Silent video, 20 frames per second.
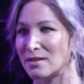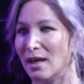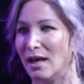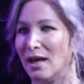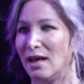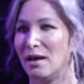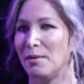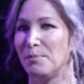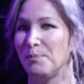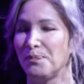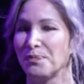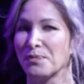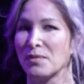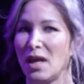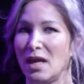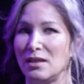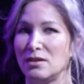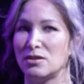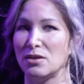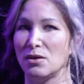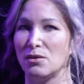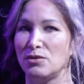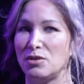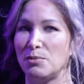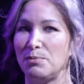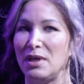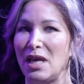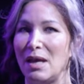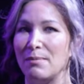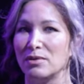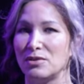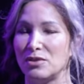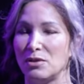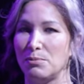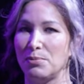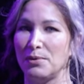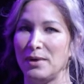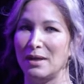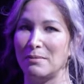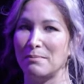And so to be able to
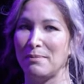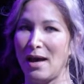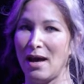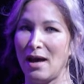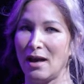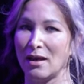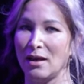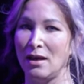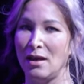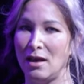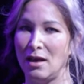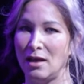bring back